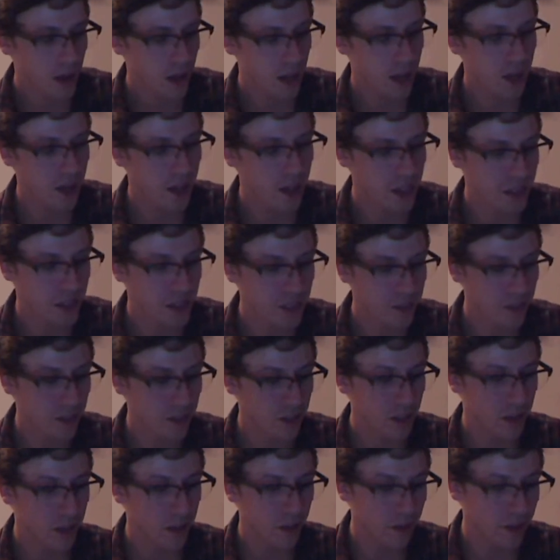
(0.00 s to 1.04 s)
And
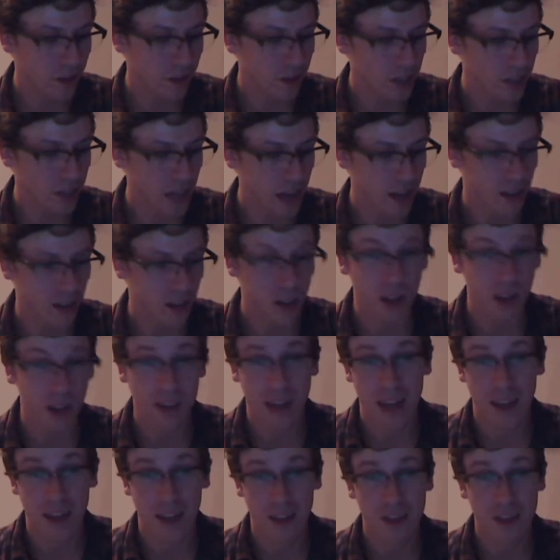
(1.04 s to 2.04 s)
again, I got that at the